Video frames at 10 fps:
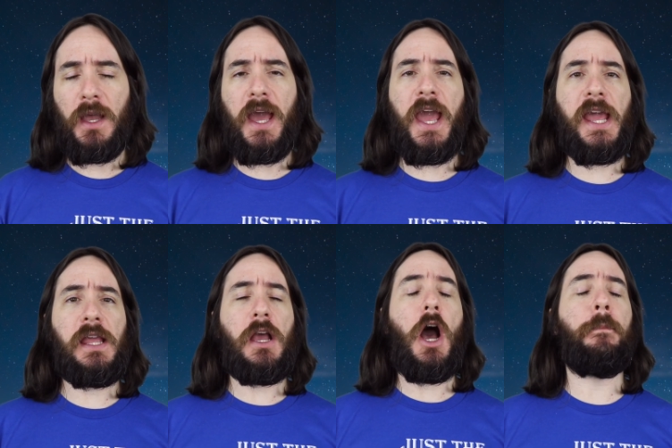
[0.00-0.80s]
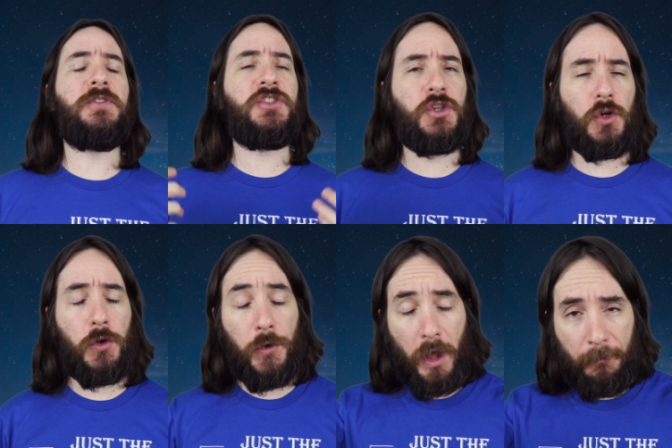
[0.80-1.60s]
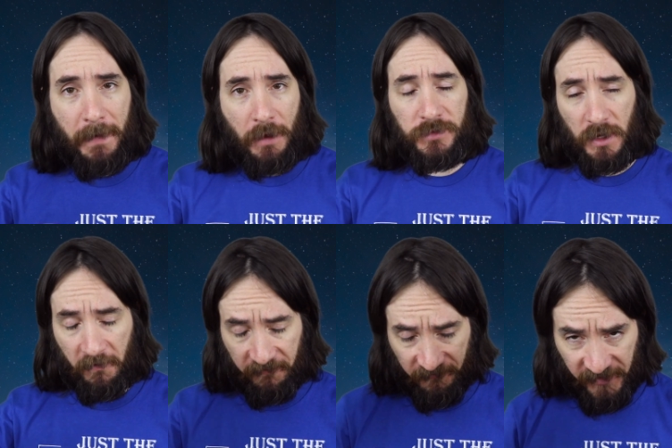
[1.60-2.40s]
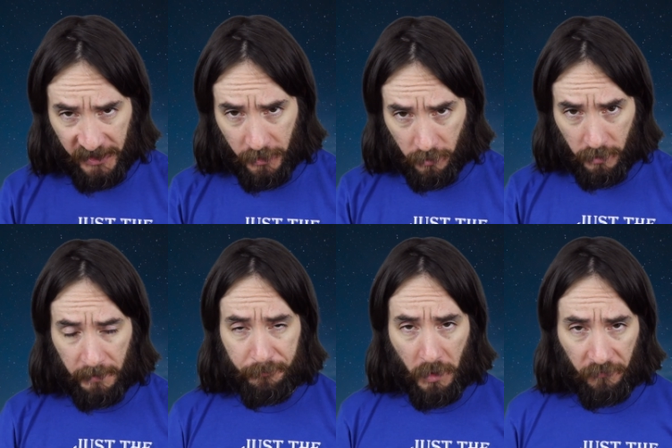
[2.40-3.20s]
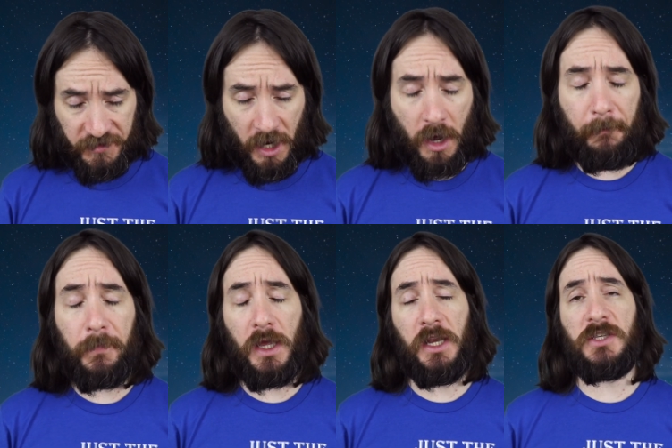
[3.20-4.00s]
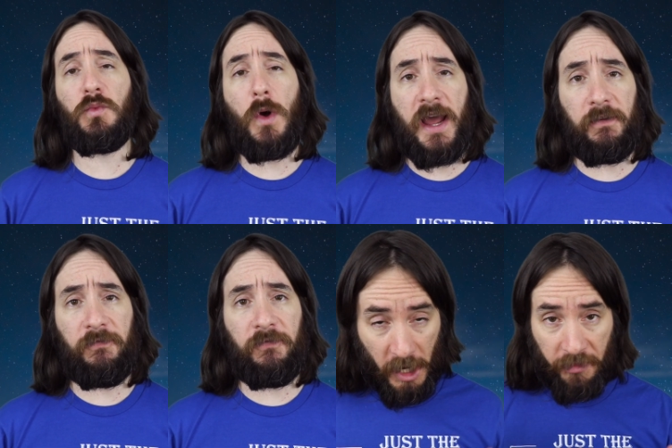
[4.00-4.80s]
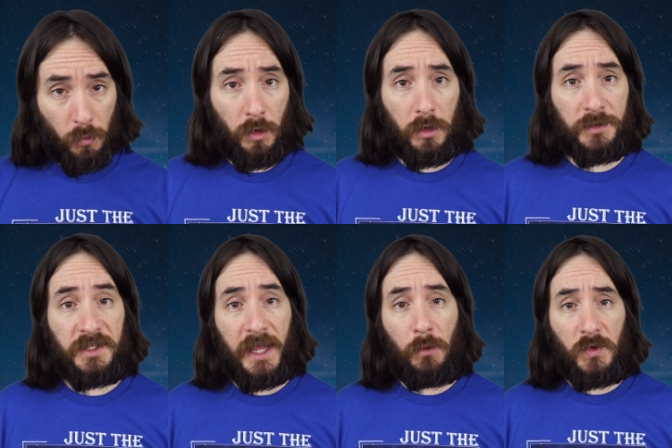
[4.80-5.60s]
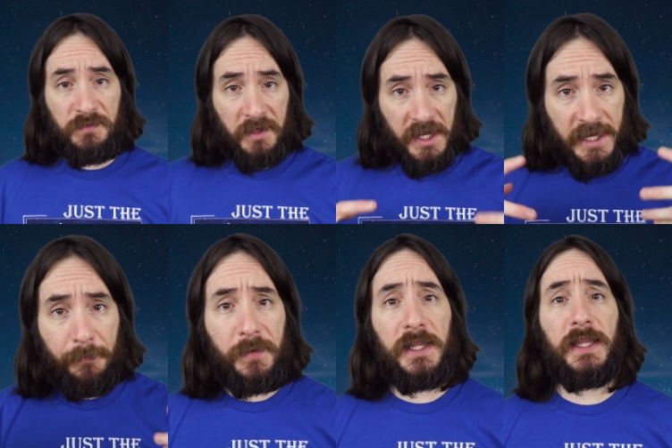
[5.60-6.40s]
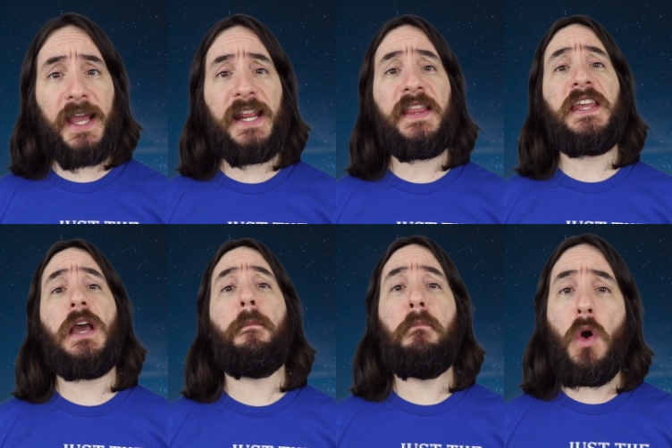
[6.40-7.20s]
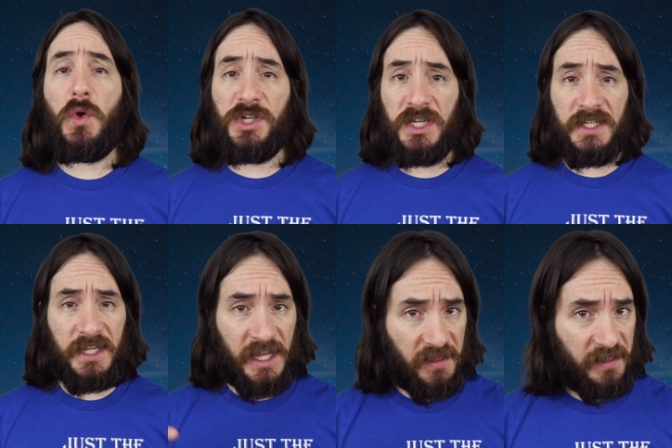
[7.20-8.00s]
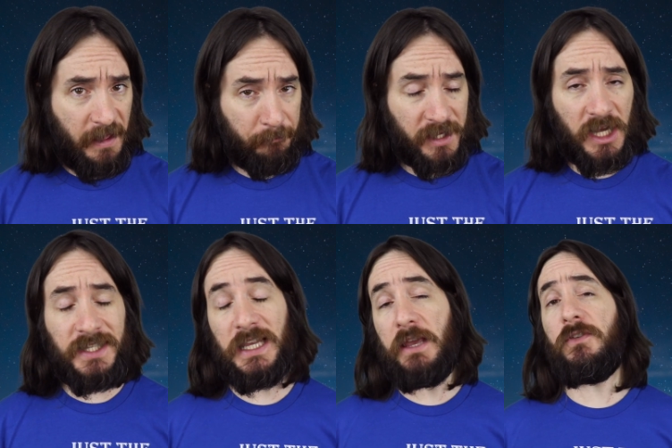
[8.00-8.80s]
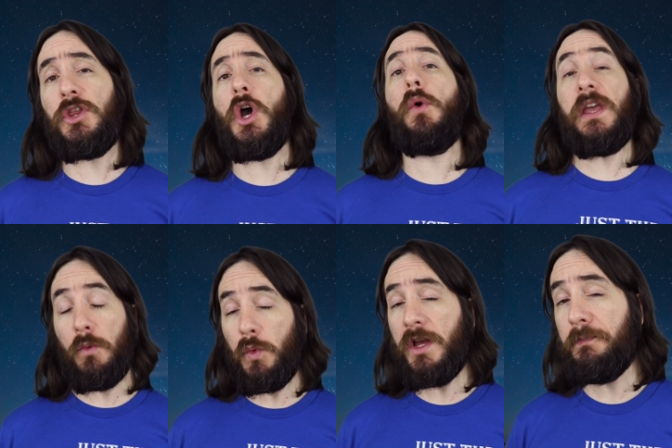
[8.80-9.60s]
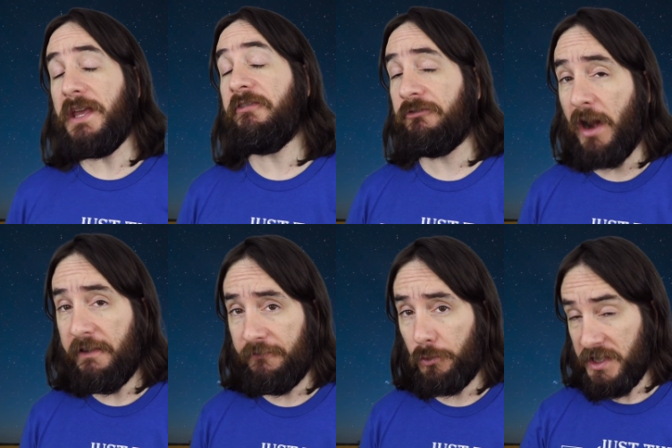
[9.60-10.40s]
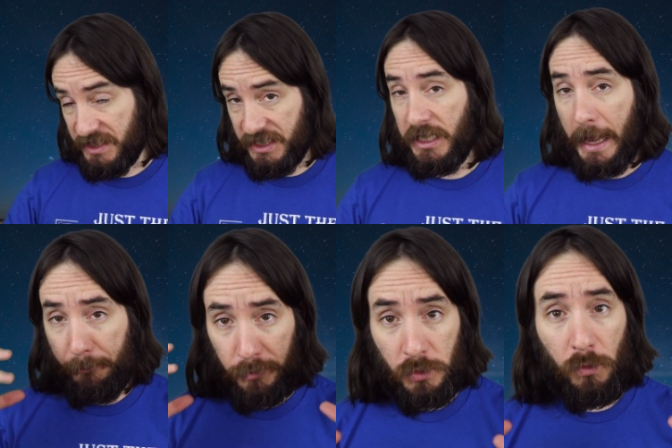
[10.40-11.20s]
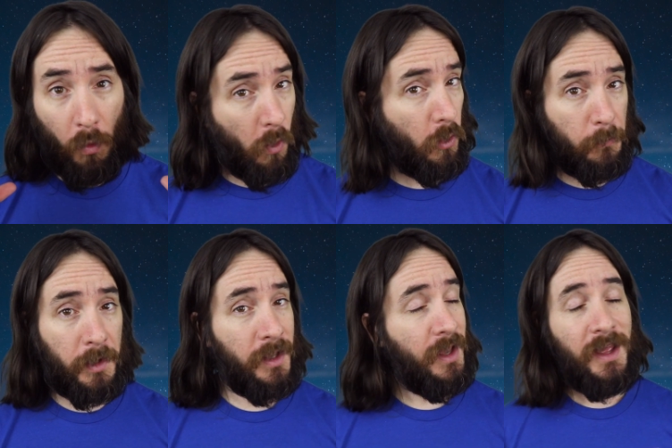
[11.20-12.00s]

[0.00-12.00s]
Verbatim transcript: an absurd amount of fear in both Tom and his wife. In other words, it was manipulating the emotions in them, because even though it would be frightful to see a blue orb,